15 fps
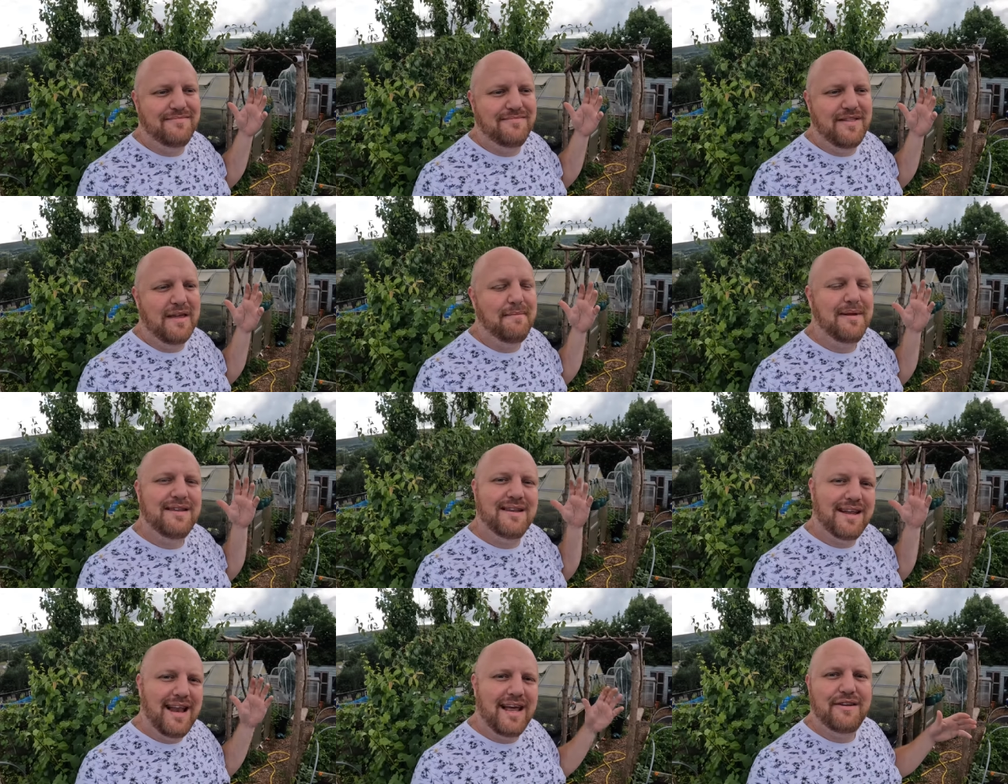they've
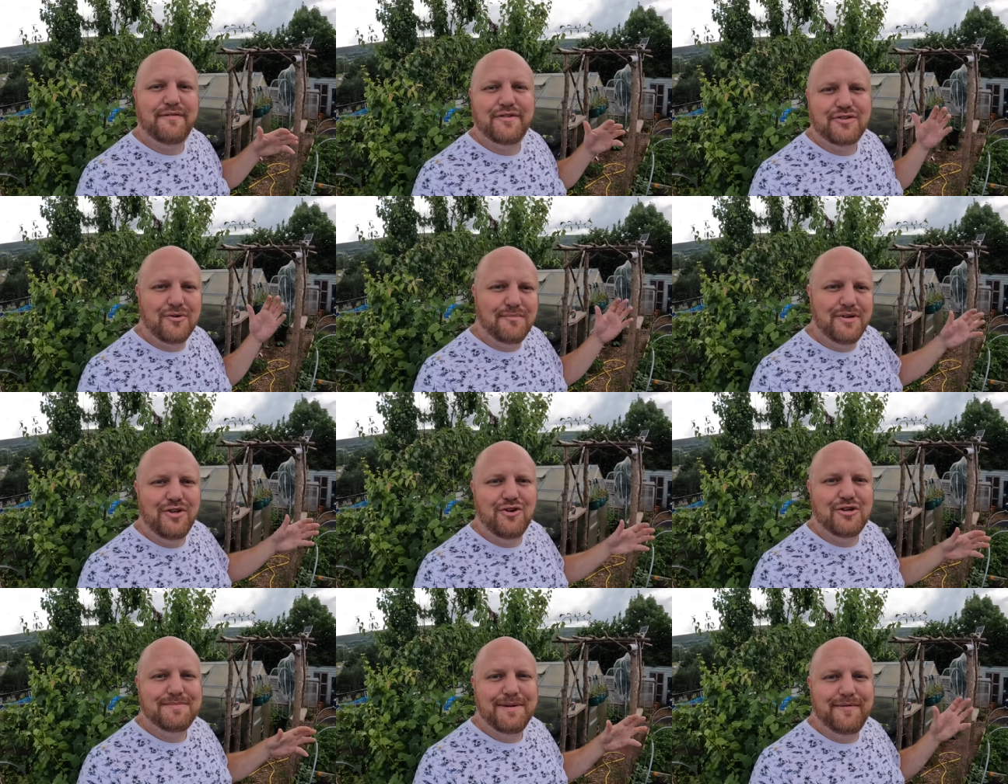been neglected for so many
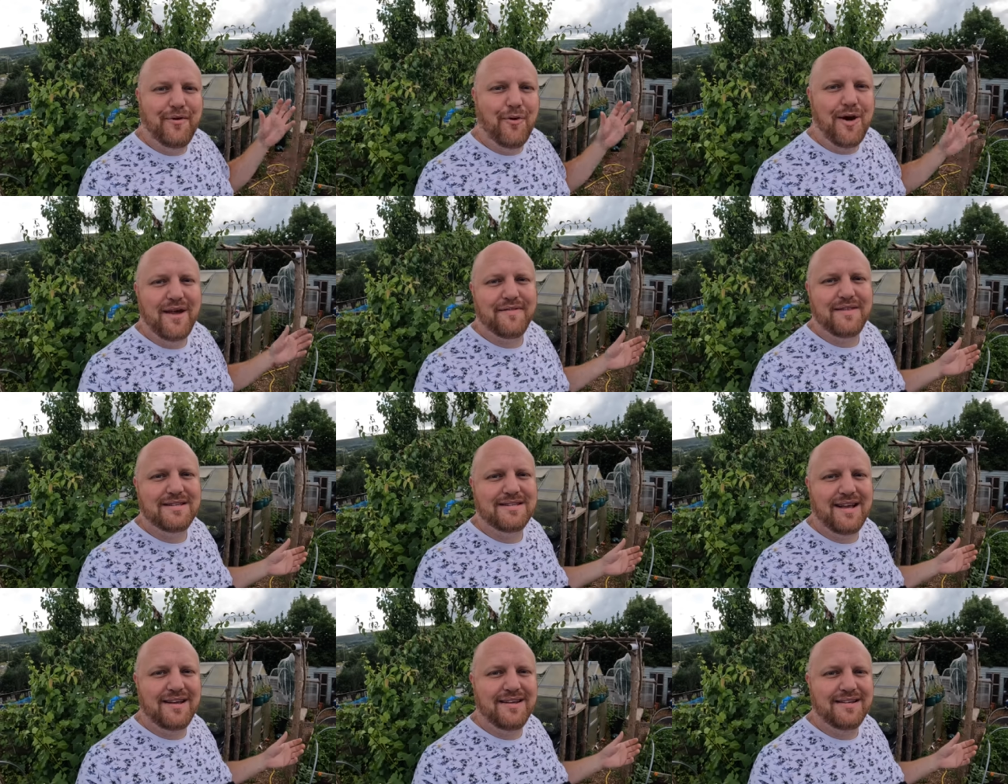years before I had the
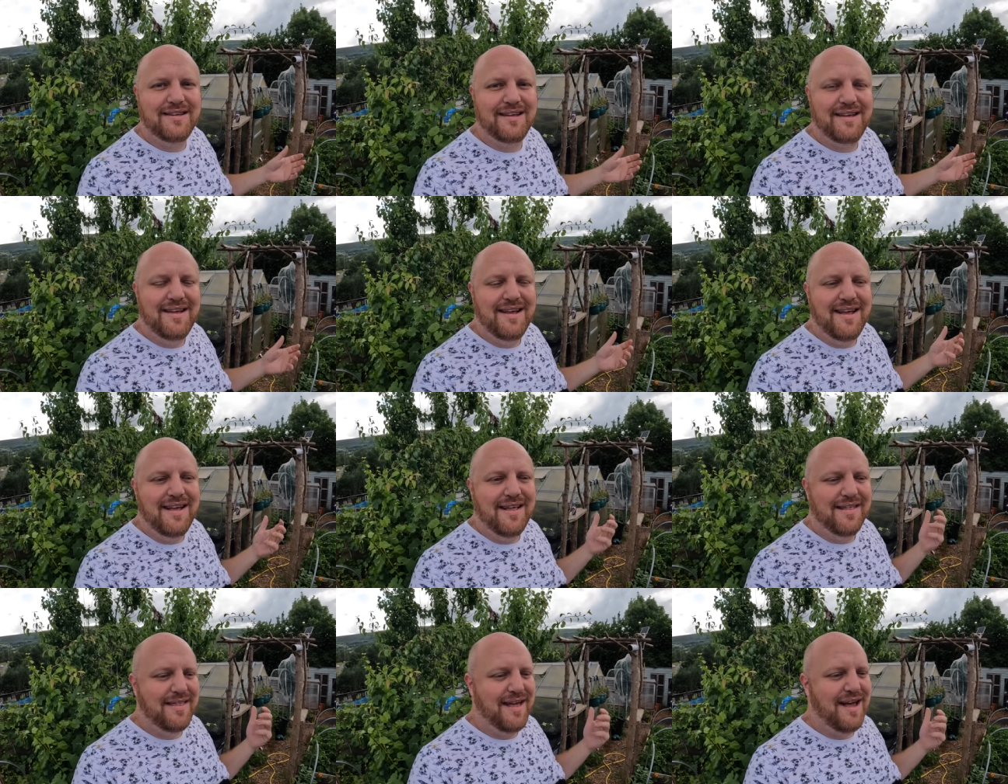site
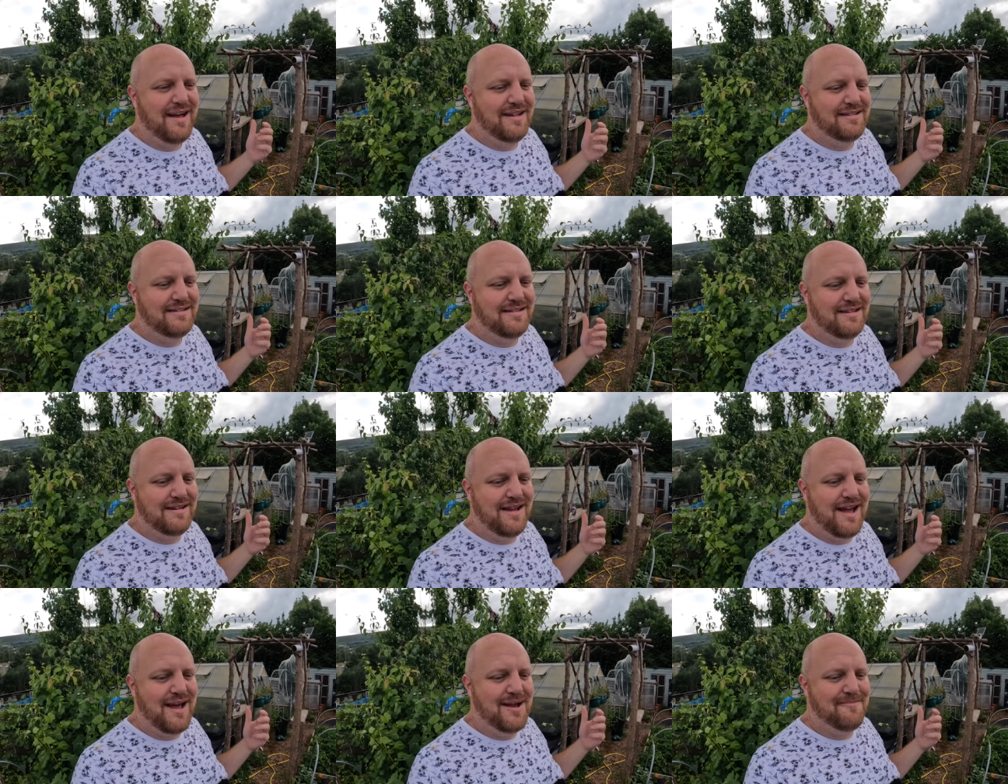that
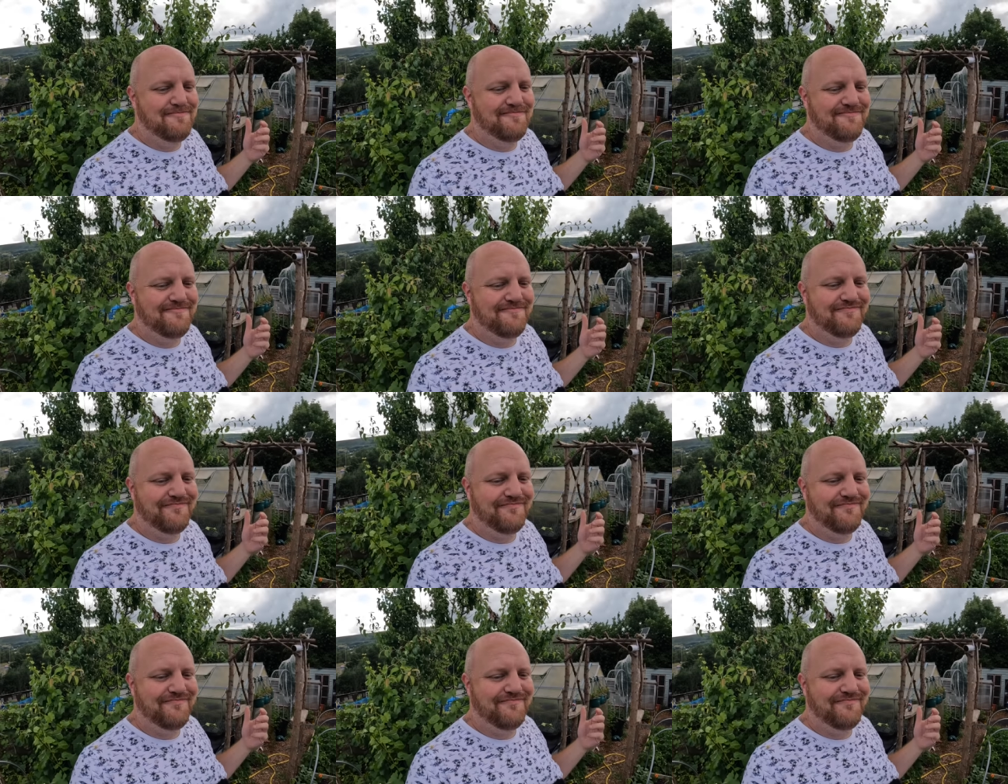um,